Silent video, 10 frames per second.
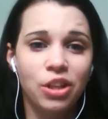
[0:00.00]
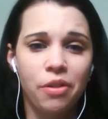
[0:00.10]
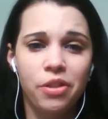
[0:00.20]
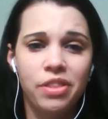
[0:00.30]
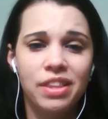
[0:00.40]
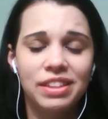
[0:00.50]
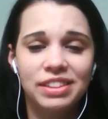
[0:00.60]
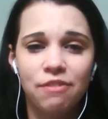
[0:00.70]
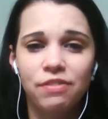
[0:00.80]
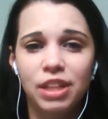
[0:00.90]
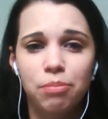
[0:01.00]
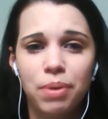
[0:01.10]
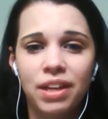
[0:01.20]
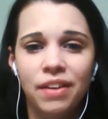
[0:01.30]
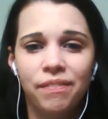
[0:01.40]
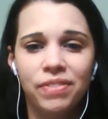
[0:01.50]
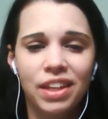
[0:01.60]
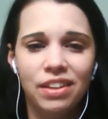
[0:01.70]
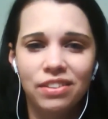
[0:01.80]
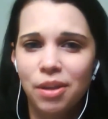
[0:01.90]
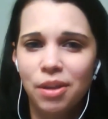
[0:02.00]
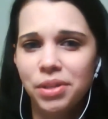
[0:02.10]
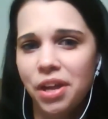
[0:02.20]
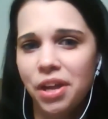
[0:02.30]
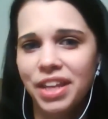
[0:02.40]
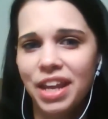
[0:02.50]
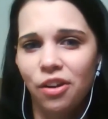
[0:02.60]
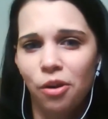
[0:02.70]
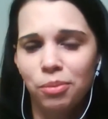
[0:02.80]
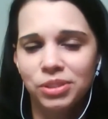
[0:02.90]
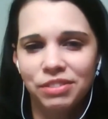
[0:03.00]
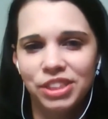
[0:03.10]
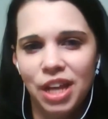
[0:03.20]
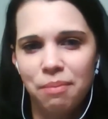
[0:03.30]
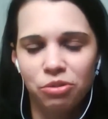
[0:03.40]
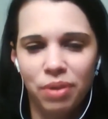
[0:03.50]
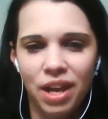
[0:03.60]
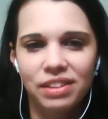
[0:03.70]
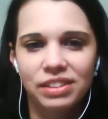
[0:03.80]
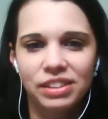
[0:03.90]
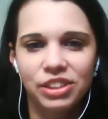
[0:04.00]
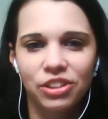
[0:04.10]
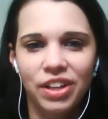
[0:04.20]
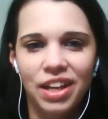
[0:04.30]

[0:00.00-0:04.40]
Other than the San Felipe, he stumbled out of the gate almost every time he's ran this year.